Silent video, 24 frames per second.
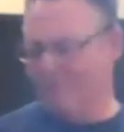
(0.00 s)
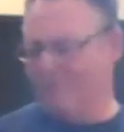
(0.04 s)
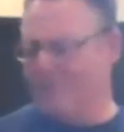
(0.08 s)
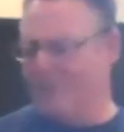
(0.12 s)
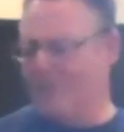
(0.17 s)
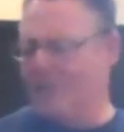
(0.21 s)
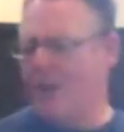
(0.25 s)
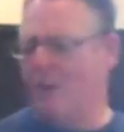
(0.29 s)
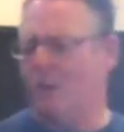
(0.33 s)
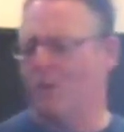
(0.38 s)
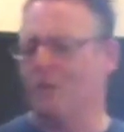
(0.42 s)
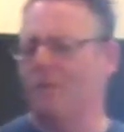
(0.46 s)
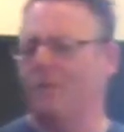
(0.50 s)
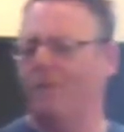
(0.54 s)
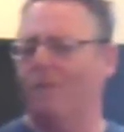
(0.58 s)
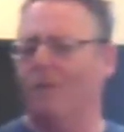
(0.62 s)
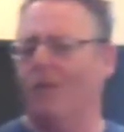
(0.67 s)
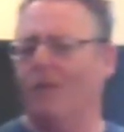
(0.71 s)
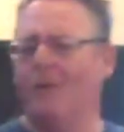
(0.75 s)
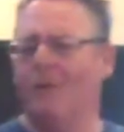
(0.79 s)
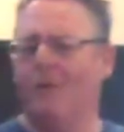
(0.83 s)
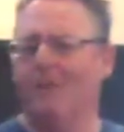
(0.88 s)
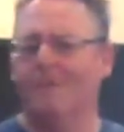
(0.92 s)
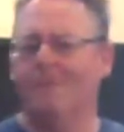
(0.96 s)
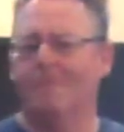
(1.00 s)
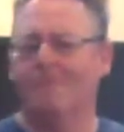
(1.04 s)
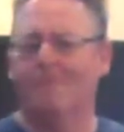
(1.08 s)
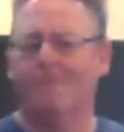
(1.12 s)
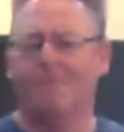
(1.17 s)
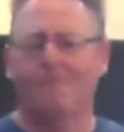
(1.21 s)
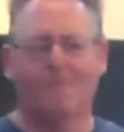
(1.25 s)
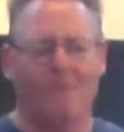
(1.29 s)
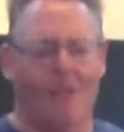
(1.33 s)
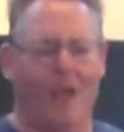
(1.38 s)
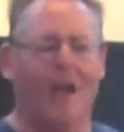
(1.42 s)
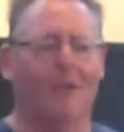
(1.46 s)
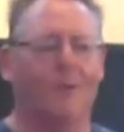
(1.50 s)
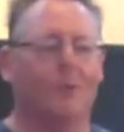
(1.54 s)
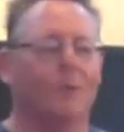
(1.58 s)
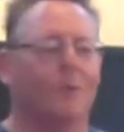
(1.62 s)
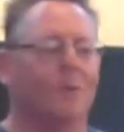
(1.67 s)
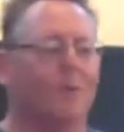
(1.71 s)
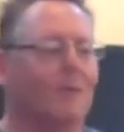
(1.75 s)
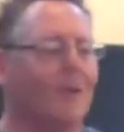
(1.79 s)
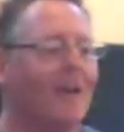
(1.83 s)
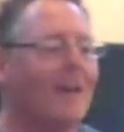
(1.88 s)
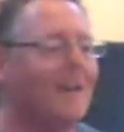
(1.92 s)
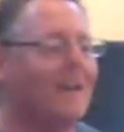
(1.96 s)
"Sounds fun. I'll
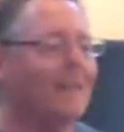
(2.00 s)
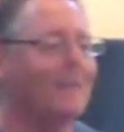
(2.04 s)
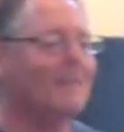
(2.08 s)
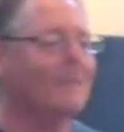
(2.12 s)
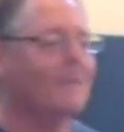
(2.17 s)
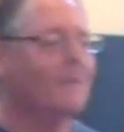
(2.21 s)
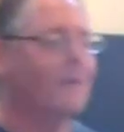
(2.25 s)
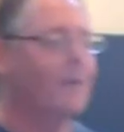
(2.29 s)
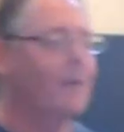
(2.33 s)
do that."